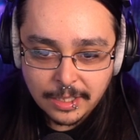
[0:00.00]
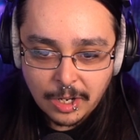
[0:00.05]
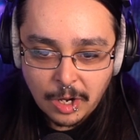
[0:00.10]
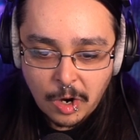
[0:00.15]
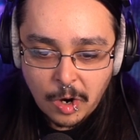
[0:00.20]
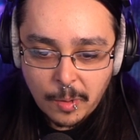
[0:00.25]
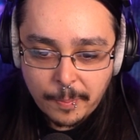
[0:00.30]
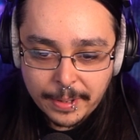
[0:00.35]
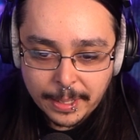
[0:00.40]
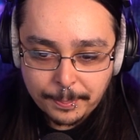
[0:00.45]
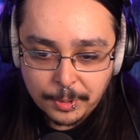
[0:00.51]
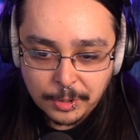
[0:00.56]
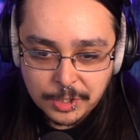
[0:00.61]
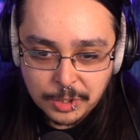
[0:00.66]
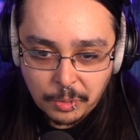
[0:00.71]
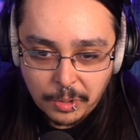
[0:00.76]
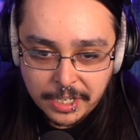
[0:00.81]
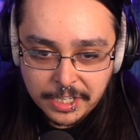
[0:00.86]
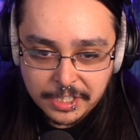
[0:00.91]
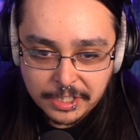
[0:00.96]
Oh, big boot
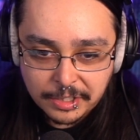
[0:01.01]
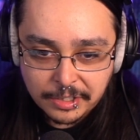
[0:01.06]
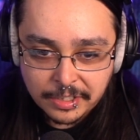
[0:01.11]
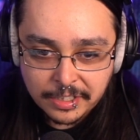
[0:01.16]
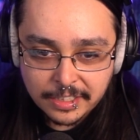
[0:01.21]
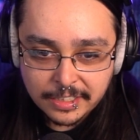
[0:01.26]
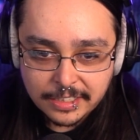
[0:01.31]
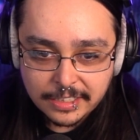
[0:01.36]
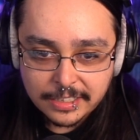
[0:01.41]
to one dude.